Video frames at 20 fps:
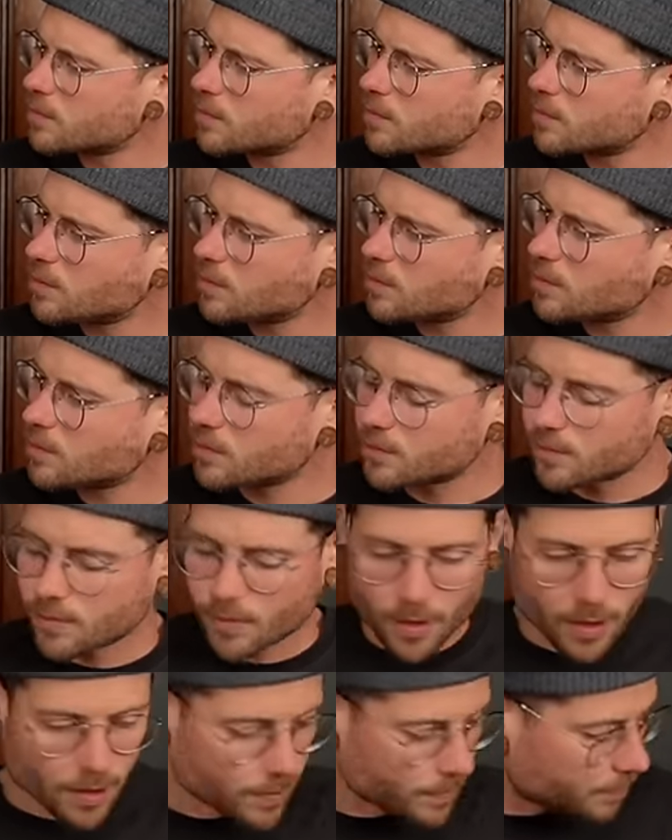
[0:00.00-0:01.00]

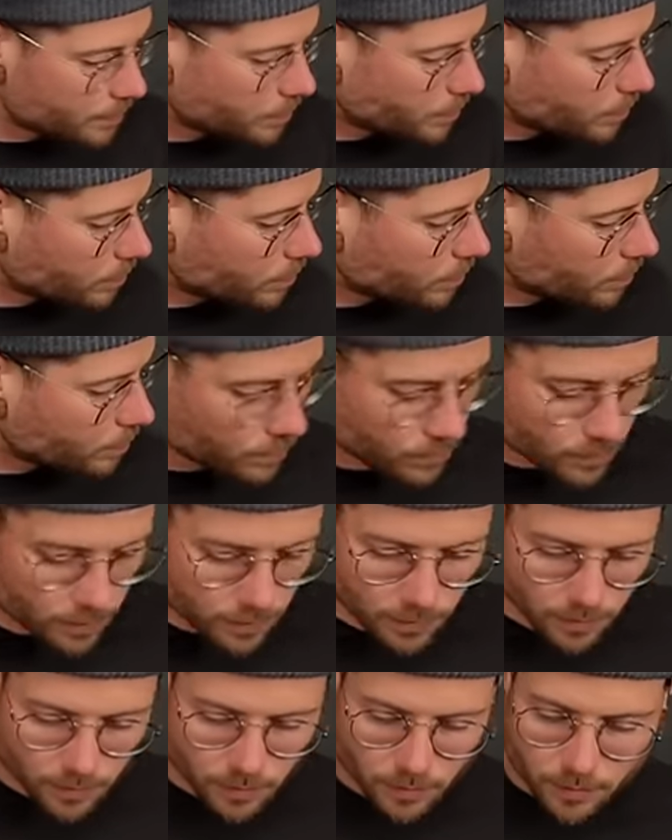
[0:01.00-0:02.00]

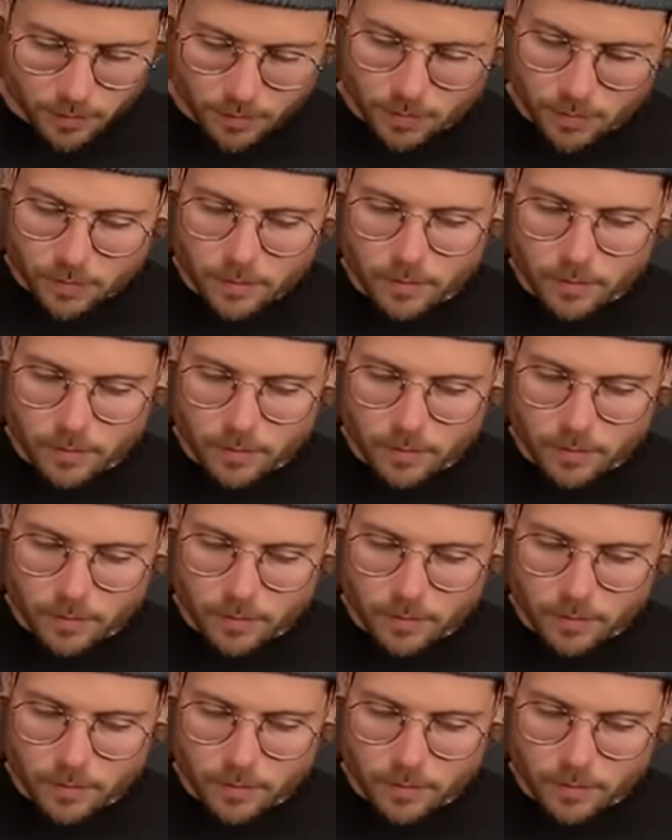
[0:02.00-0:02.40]
This person isn't speaking.